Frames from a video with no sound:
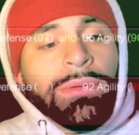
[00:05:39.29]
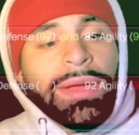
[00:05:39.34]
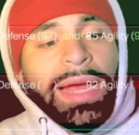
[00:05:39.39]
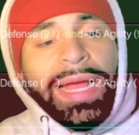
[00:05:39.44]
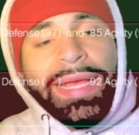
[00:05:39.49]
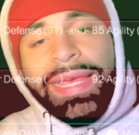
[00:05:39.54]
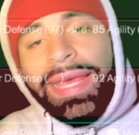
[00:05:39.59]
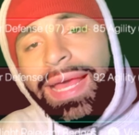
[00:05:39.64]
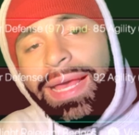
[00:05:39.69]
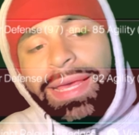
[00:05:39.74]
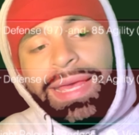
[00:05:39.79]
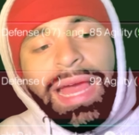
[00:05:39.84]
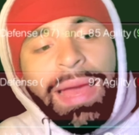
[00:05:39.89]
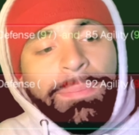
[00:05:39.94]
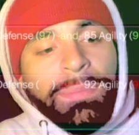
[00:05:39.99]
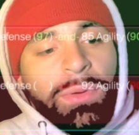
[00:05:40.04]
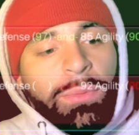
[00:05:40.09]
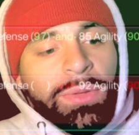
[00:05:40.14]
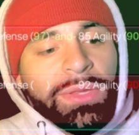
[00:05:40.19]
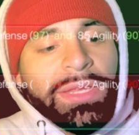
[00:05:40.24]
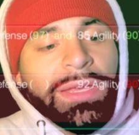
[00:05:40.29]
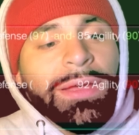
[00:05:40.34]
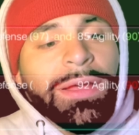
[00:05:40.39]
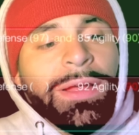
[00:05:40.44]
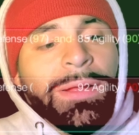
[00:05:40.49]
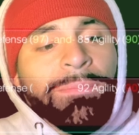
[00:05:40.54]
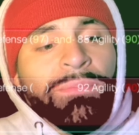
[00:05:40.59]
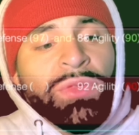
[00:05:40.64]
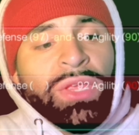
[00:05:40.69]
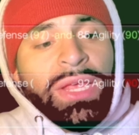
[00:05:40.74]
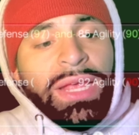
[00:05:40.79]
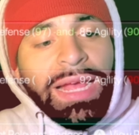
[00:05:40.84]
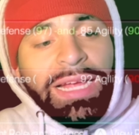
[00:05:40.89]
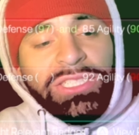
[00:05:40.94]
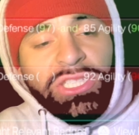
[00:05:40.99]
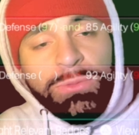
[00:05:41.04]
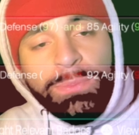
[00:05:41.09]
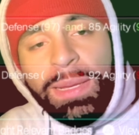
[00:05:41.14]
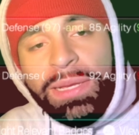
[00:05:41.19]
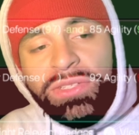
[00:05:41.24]
I can't cap it with y'all,
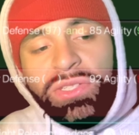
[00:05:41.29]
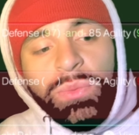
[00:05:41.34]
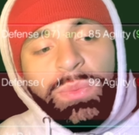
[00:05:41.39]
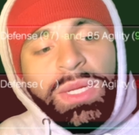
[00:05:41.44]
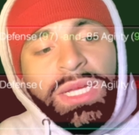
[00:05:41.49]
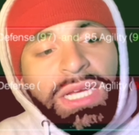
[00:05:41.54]
especially when it